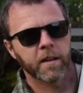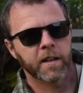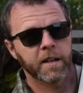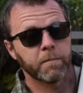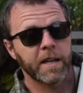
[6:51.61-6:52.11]

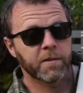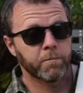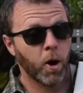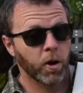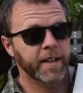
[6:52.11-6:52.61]
and the bee is
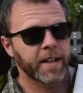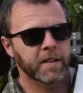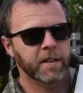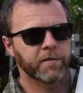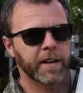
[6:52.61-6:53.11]

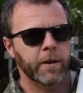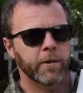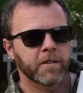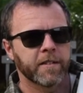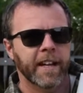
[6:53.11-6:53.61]
pollinating the
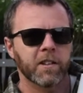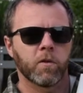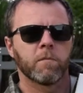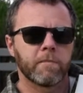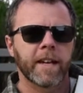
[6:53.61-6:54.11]
flowers, and that's
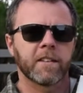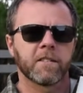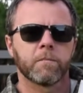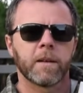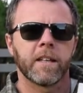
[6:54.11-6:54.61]
what makes
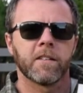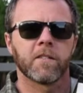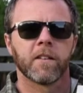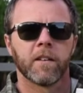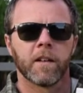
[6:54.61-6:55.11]
the beans